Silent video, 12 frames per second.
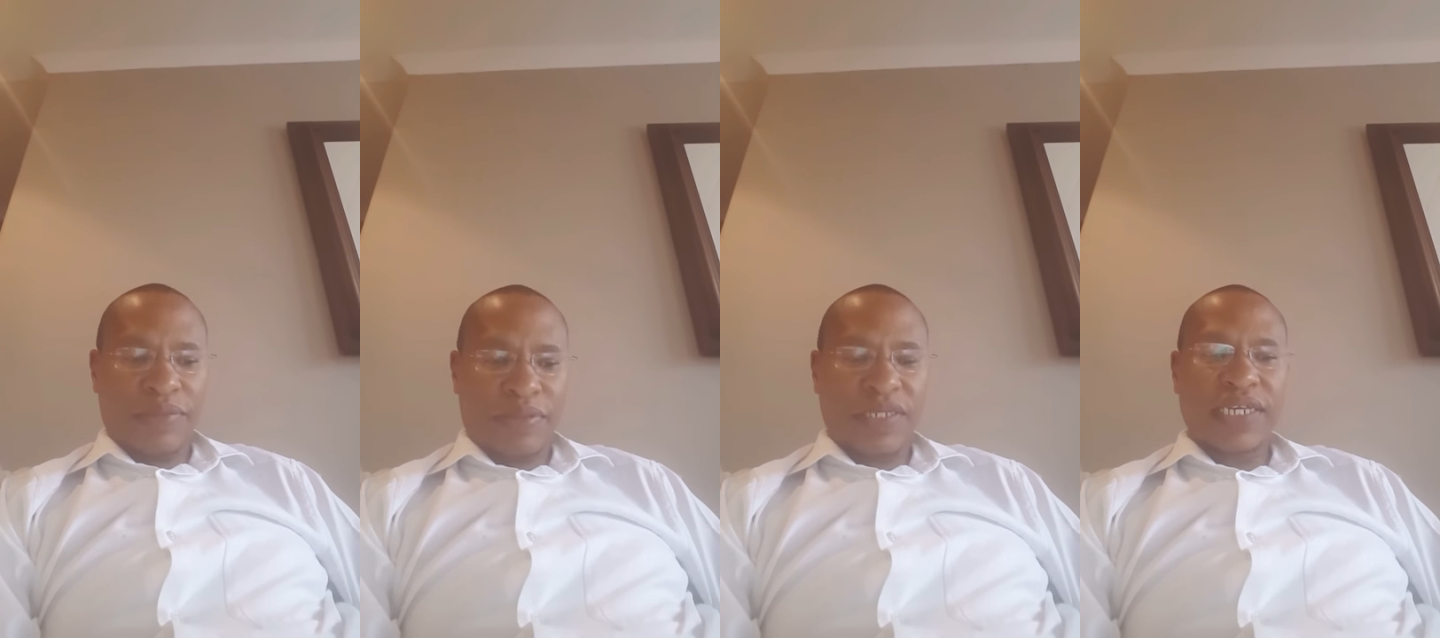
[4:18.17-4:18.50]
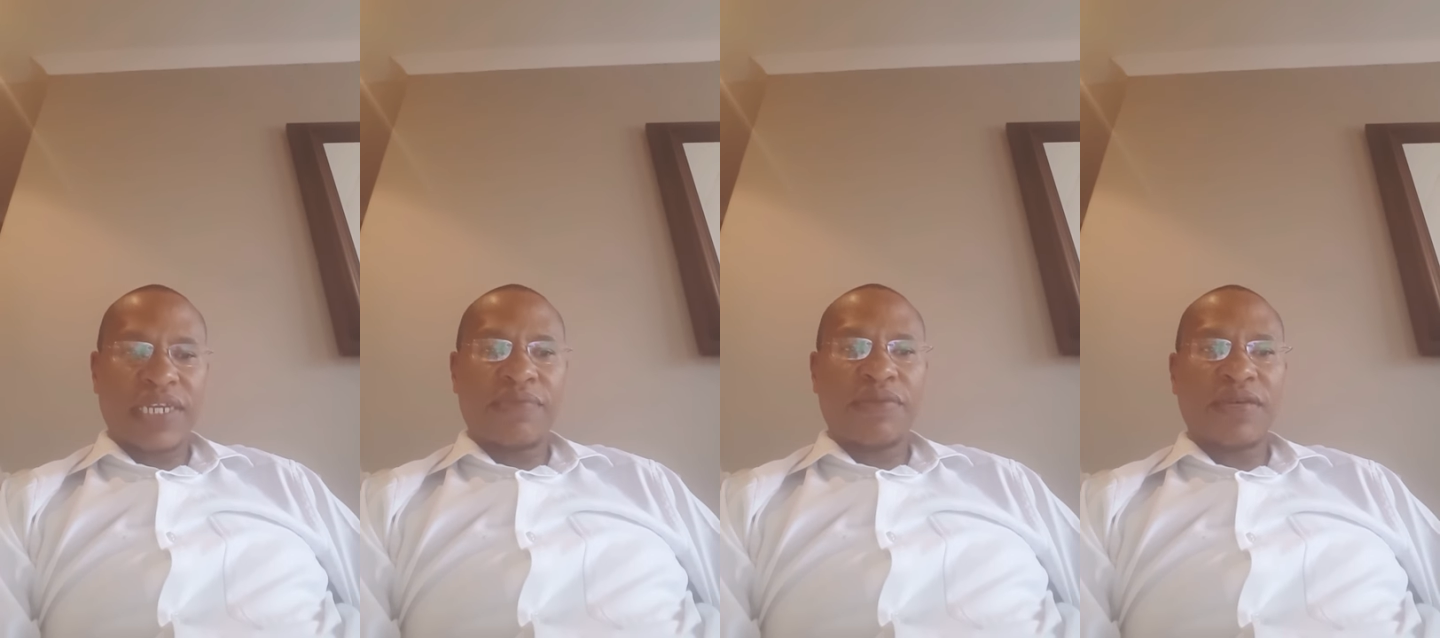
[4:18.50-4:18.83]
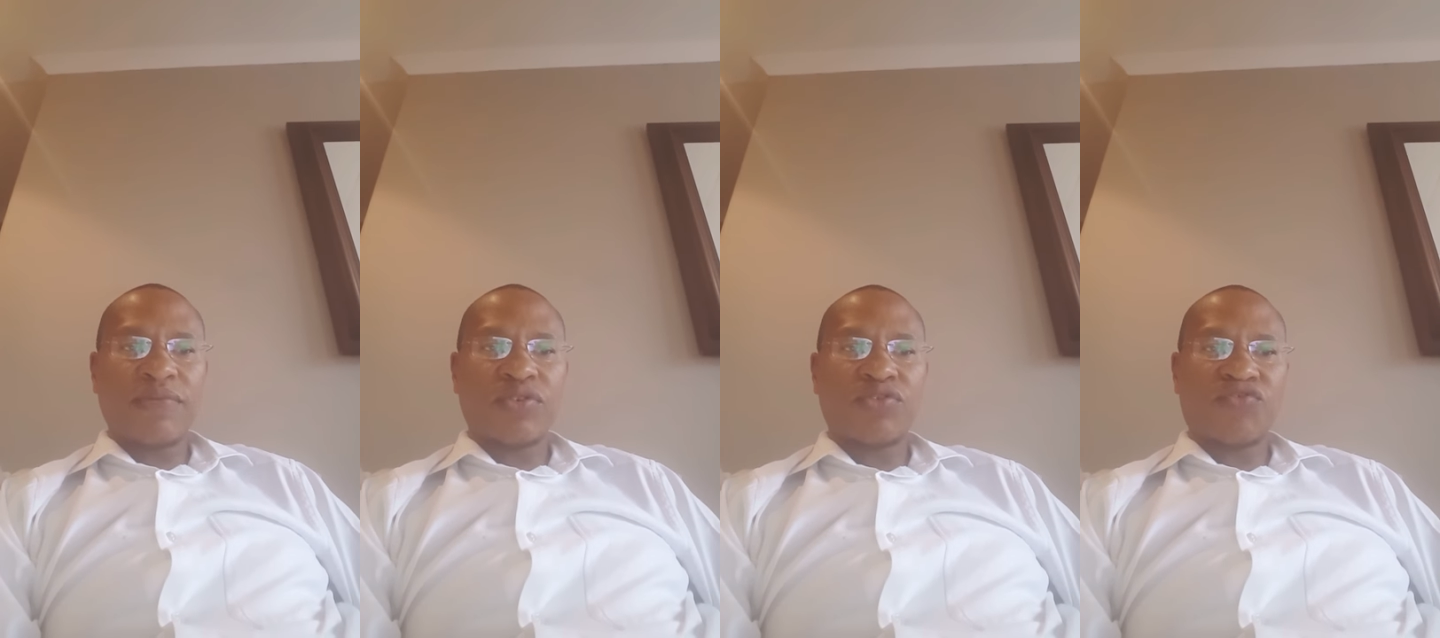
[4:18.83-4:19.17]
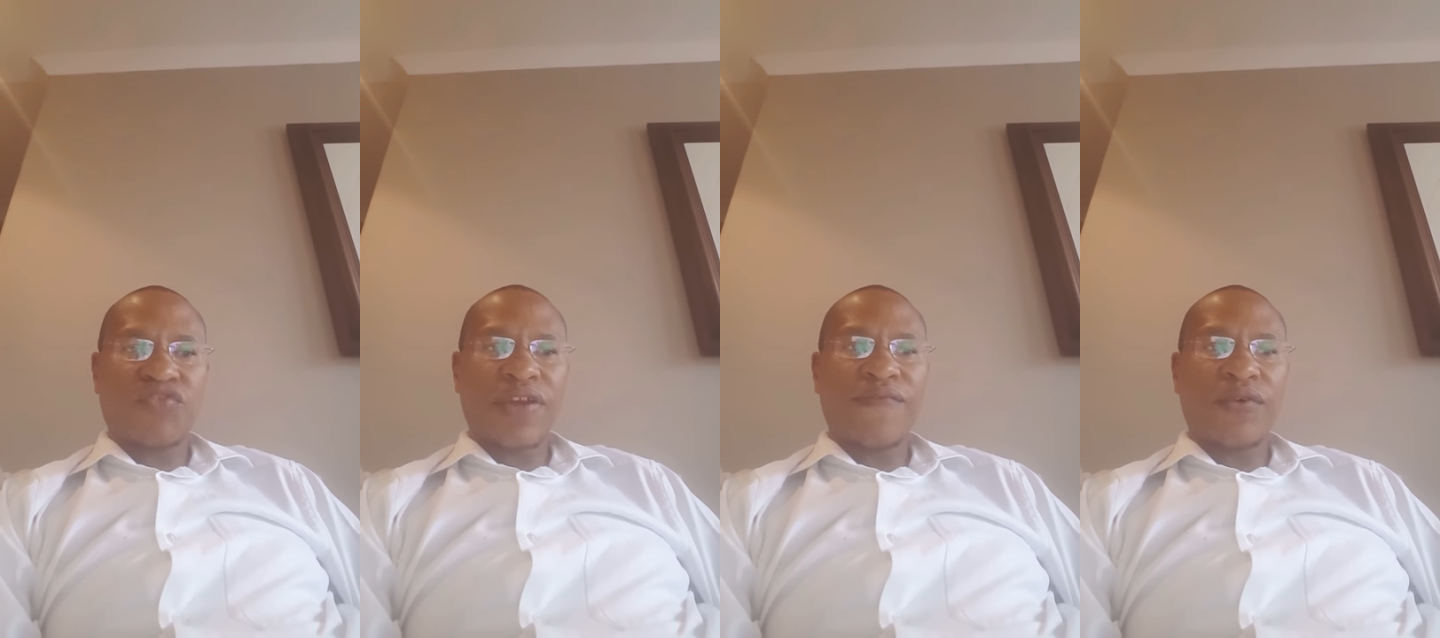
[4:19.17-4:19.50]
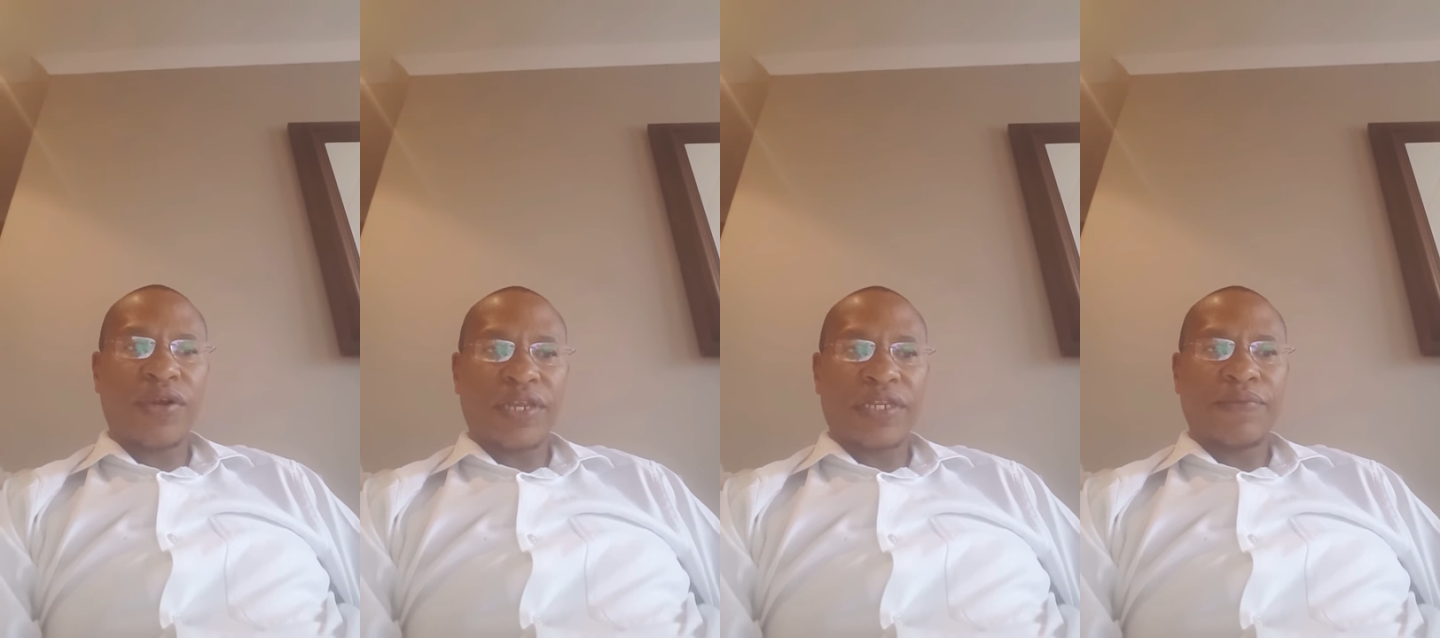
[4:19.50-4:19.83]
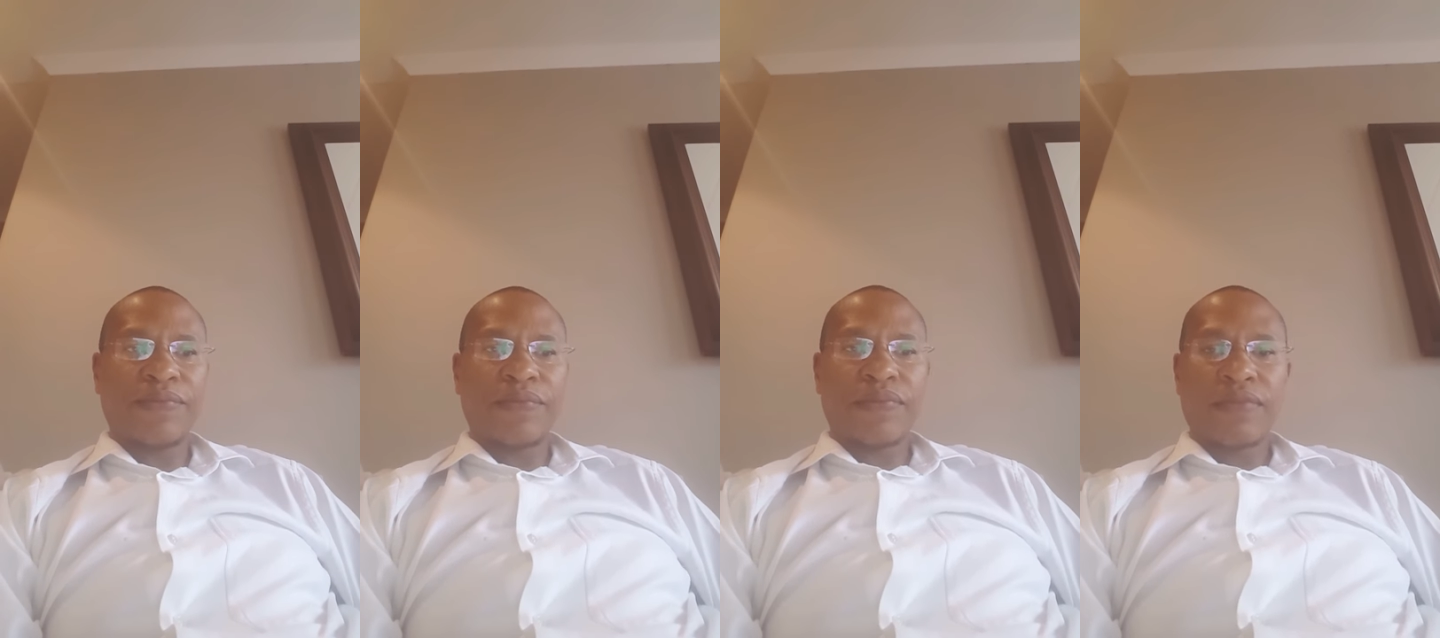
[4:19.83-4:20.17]
basically be able to try for it.
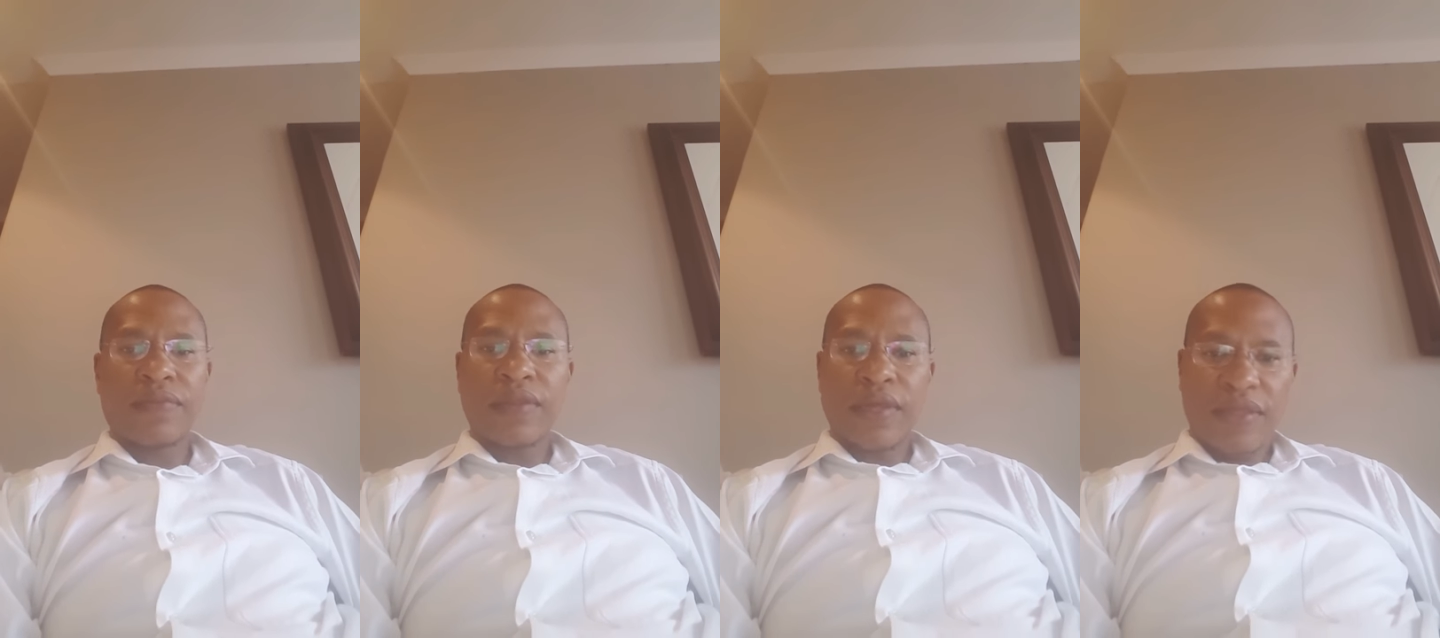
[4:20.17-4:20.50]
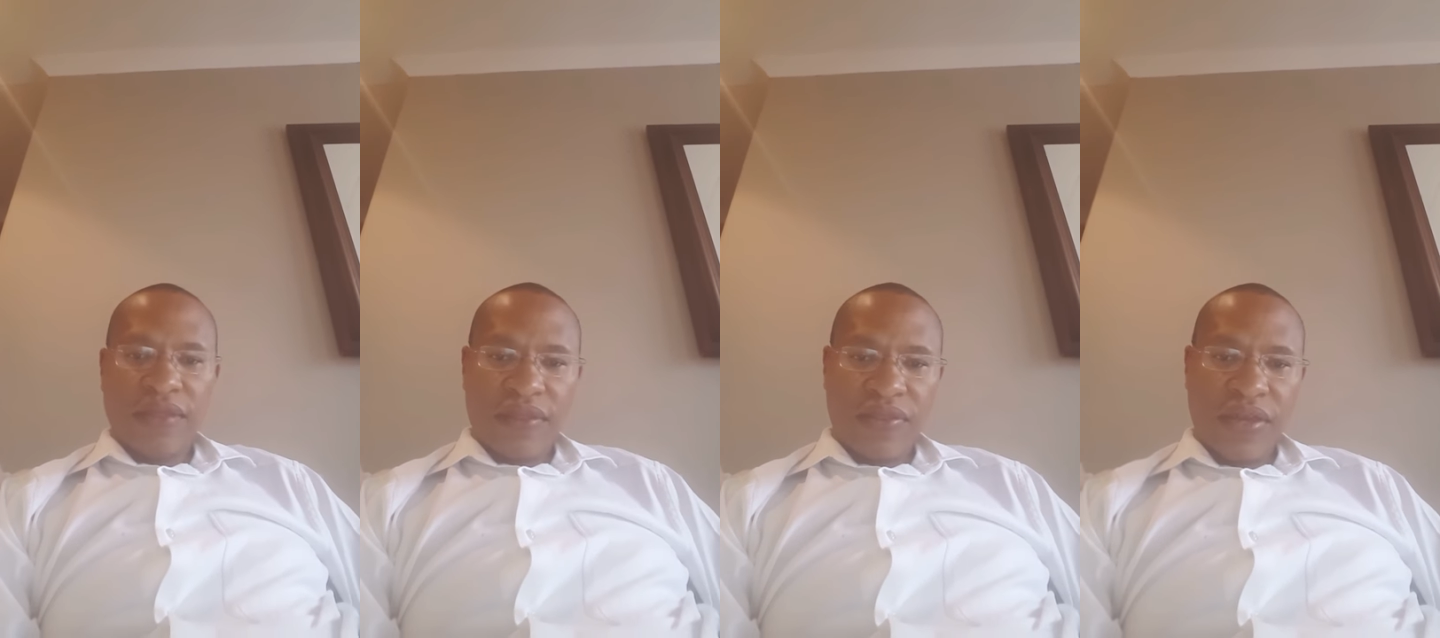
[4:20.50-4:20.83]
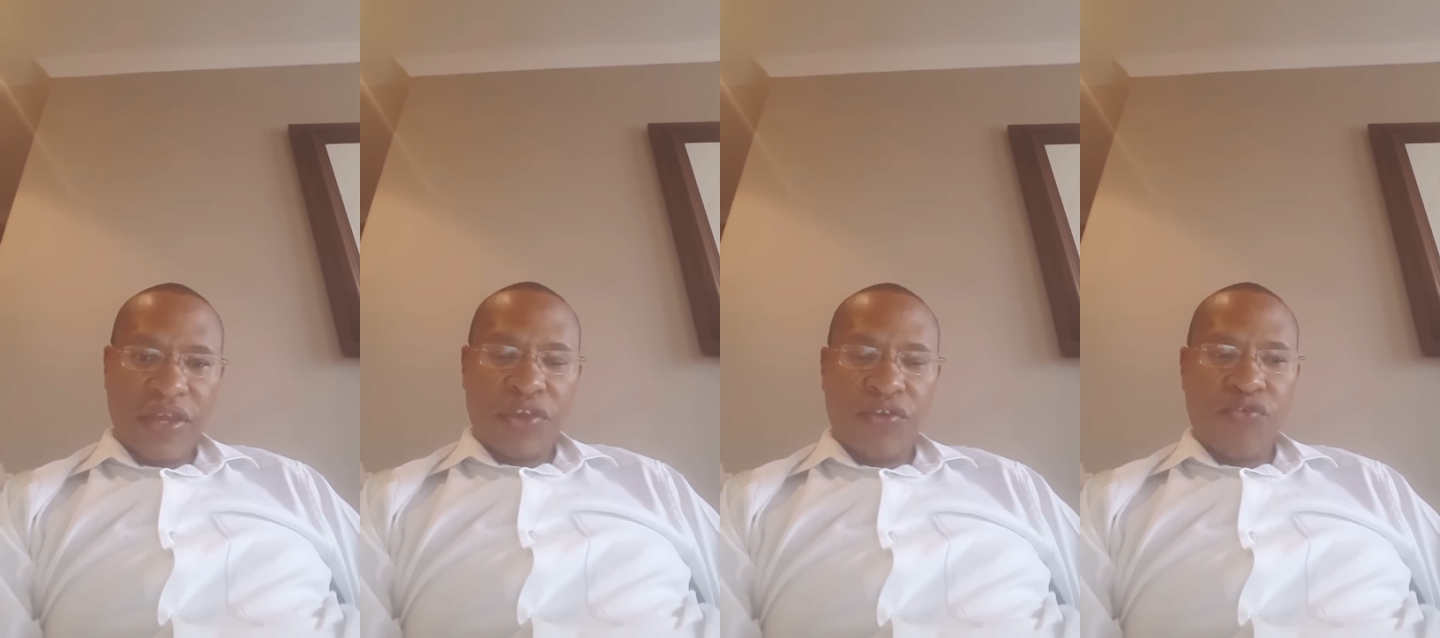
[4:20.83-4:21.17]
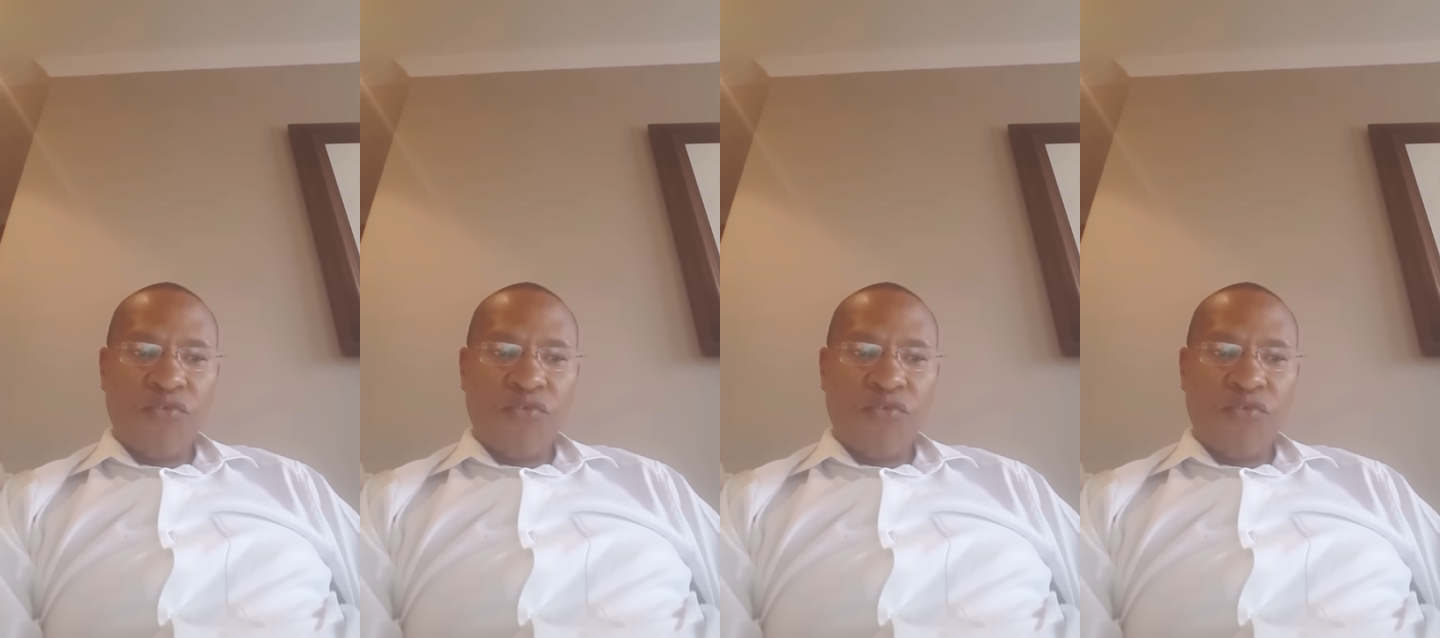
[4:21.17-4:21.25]
Thank